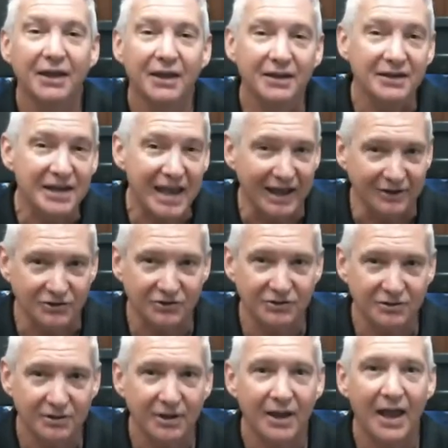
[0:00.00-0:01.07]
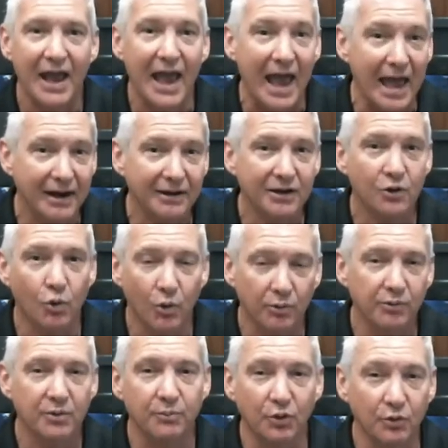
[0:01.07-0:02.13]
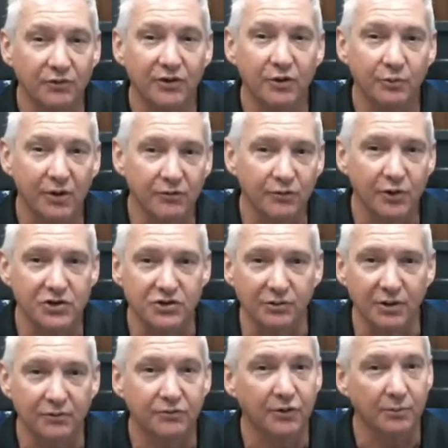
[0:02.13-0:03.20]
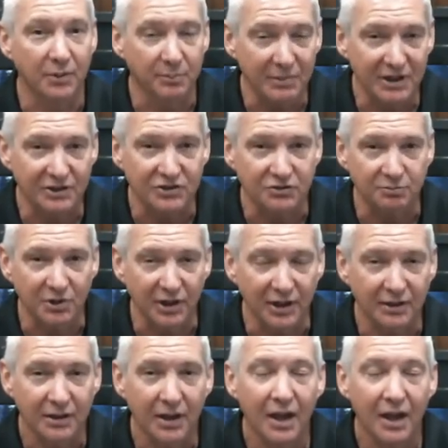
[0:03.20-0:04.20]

Yes, adding or removing refrigerant from a mini split